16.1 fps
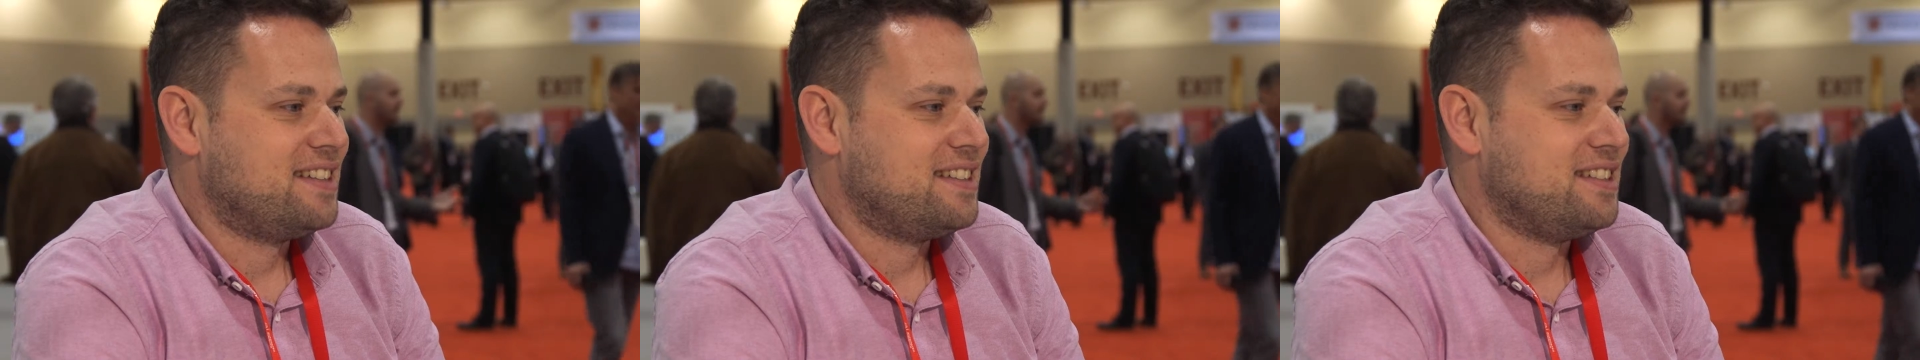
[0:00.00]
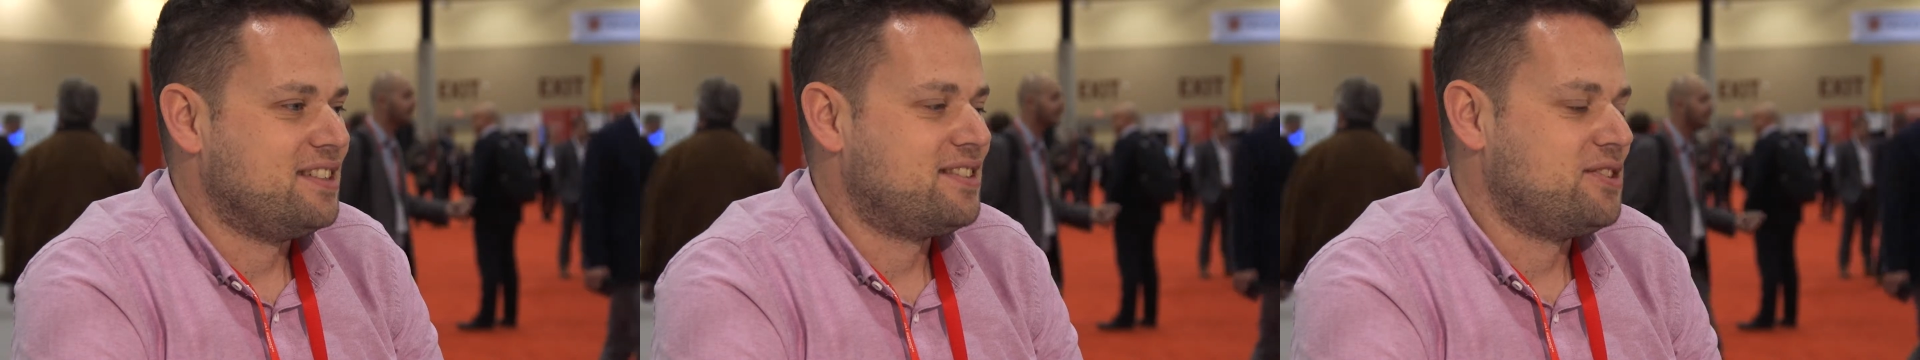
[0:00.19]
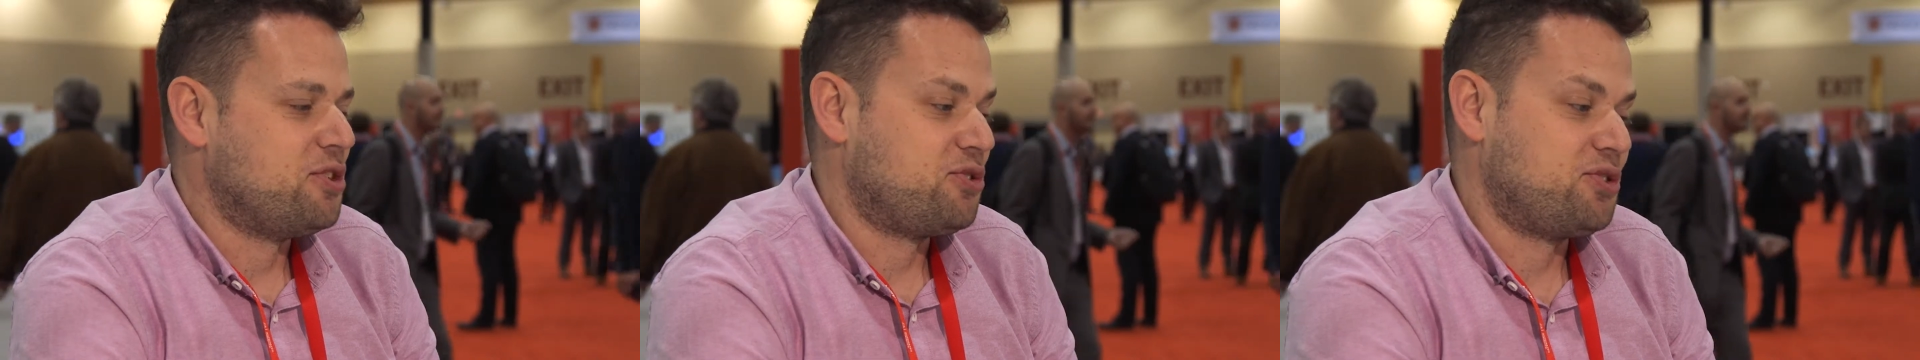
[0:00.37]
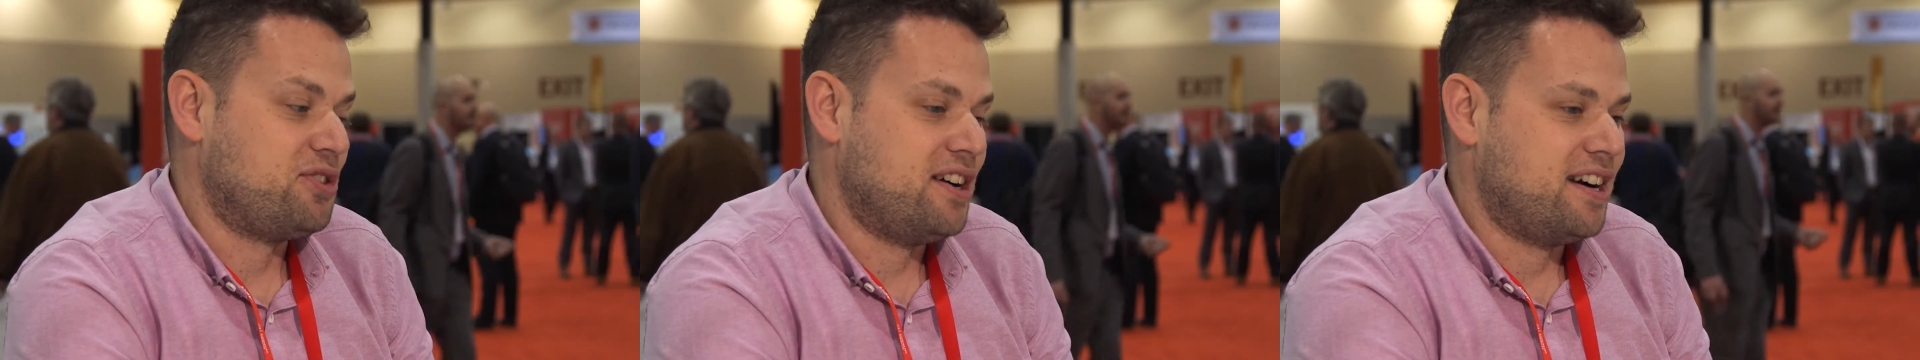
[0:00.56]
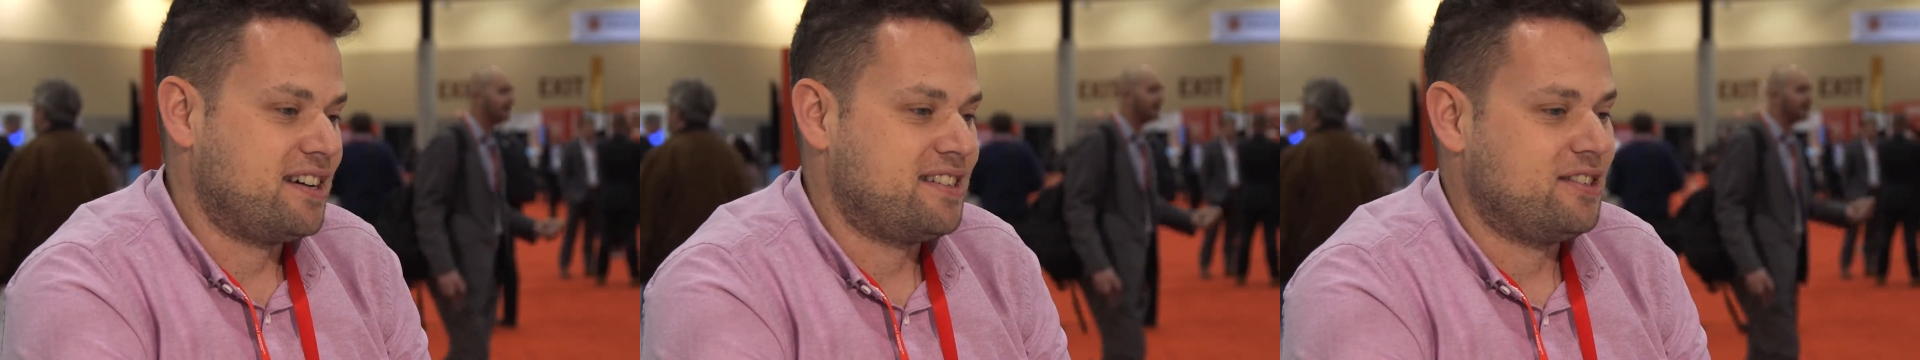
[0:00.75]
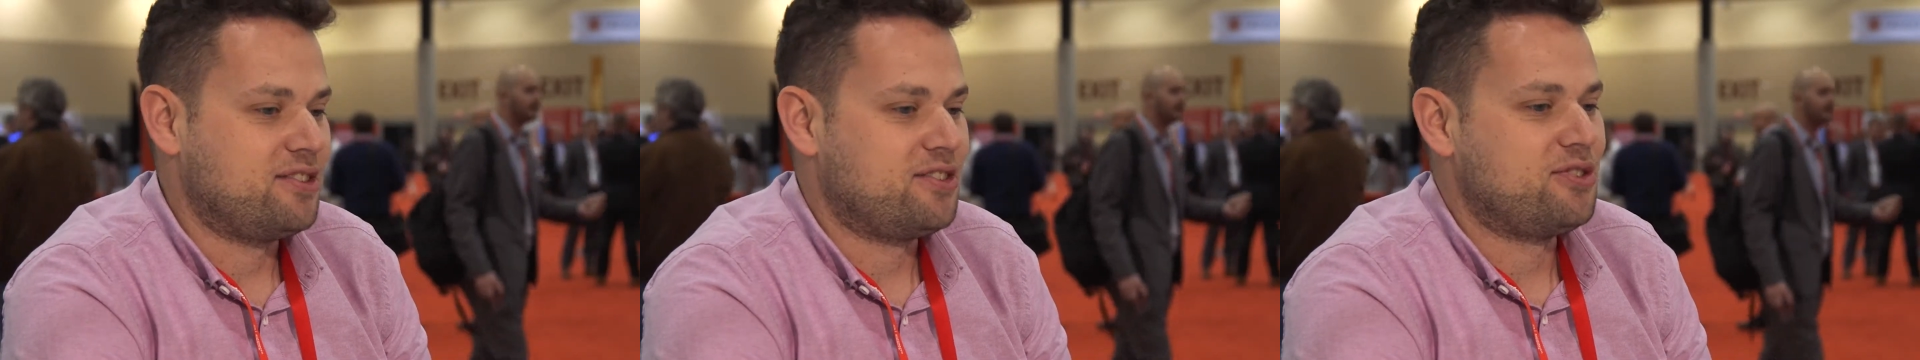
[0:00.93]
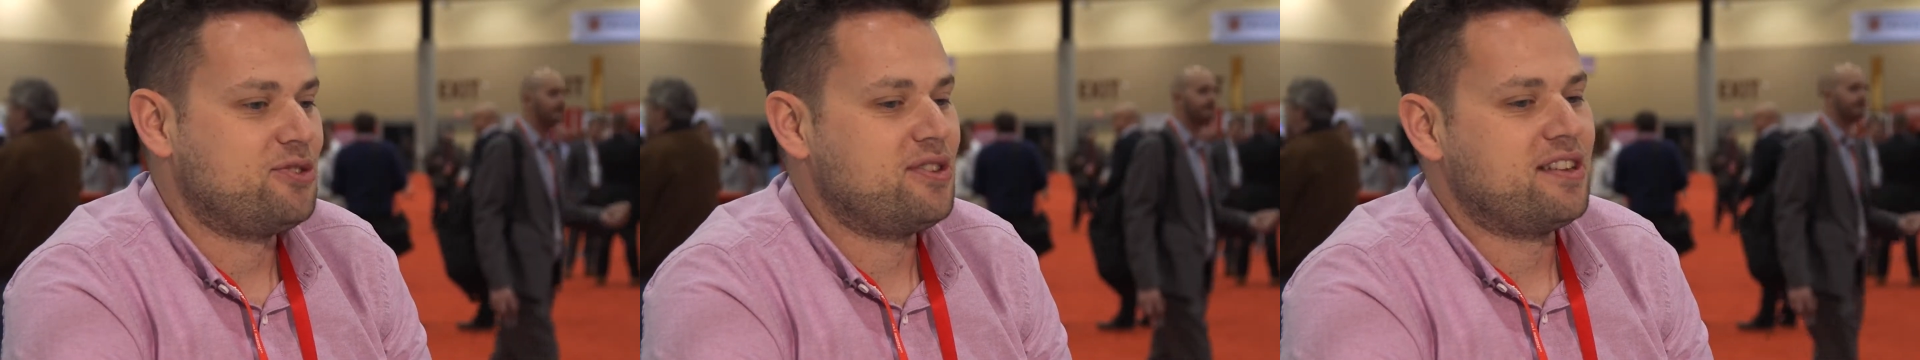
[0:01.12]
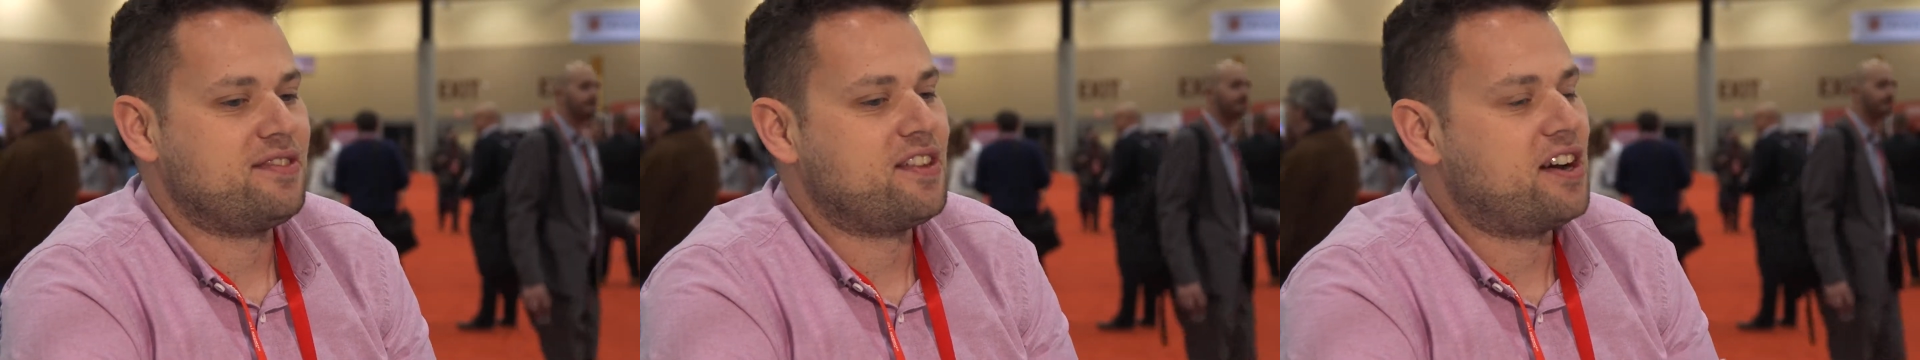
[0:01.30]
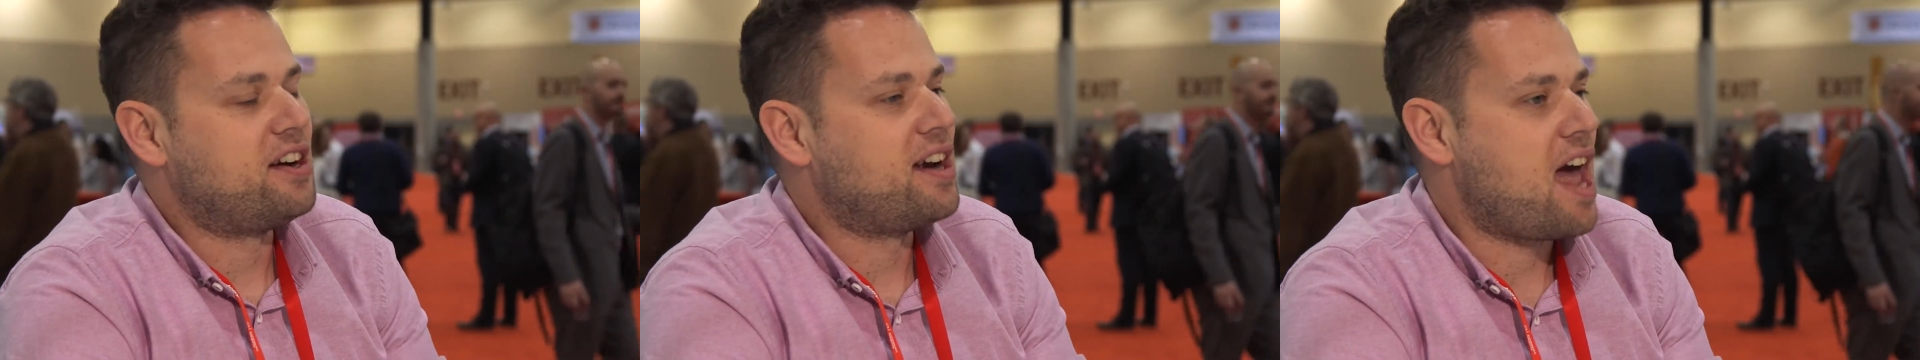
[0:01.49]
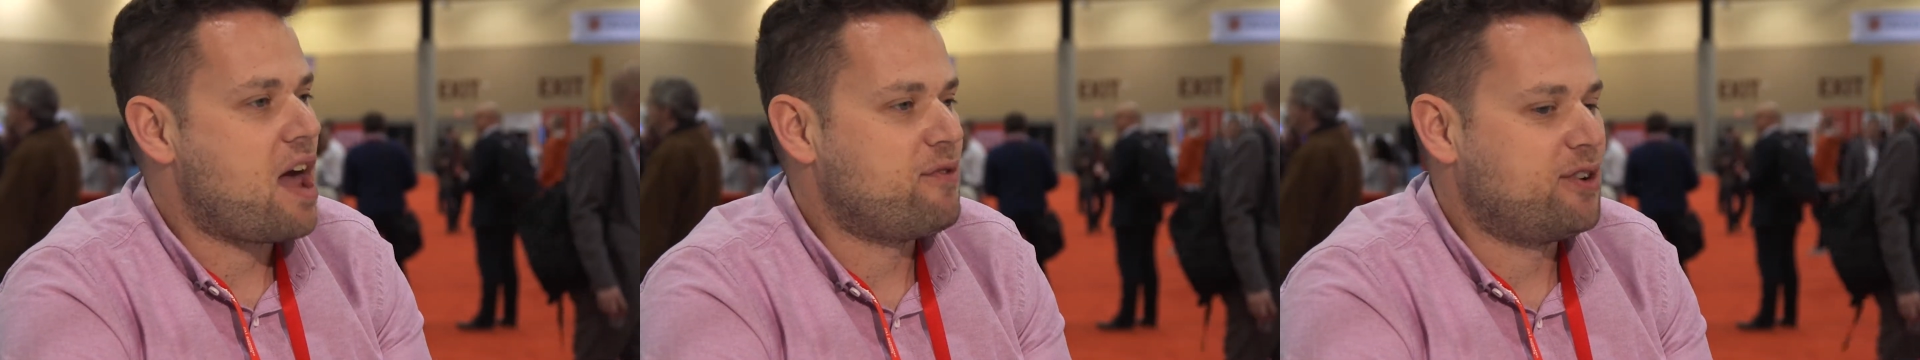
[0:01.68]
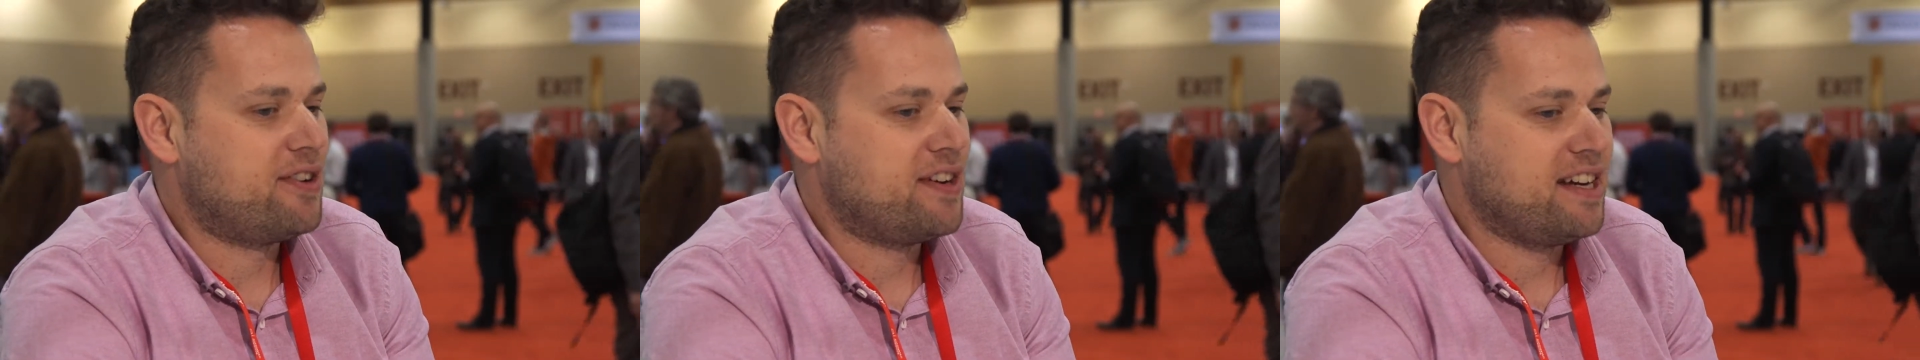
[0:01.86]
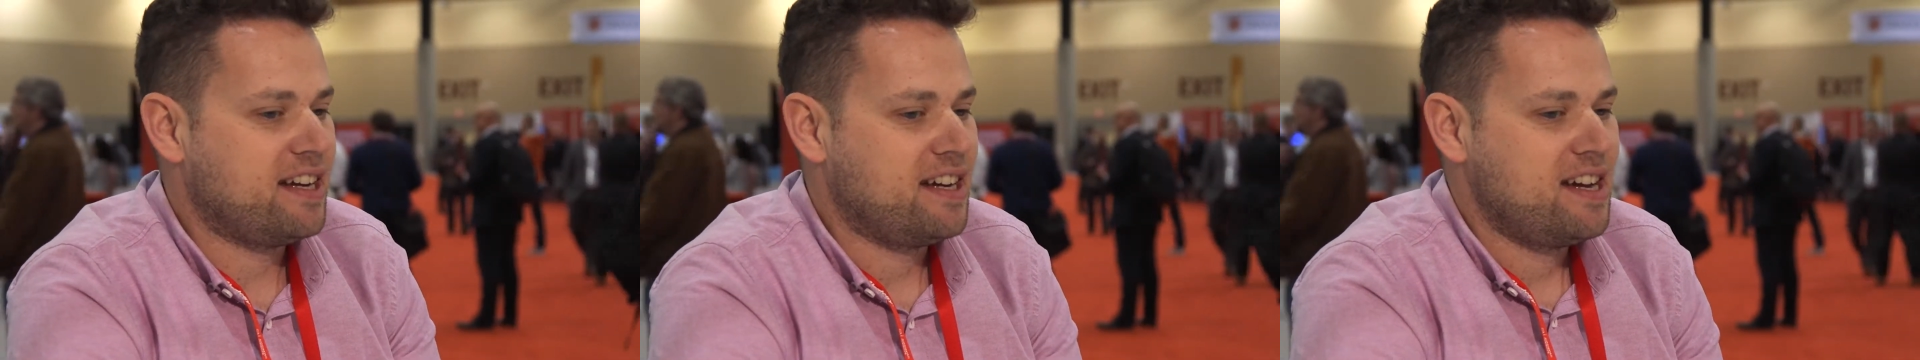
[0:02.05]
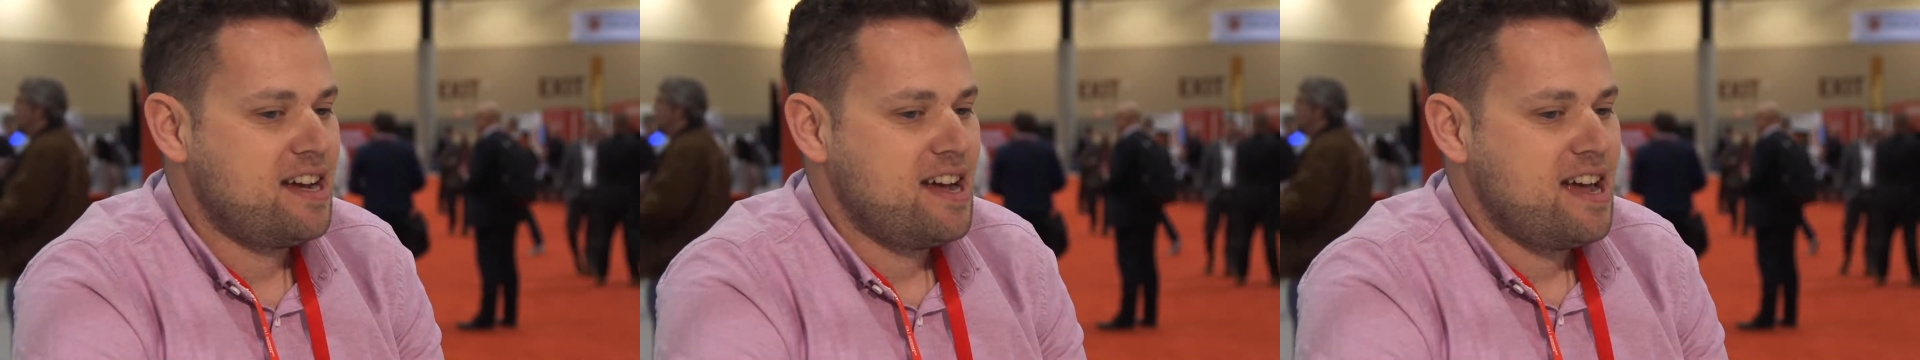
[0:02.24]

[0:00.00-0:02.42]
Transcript: these dossiers into their library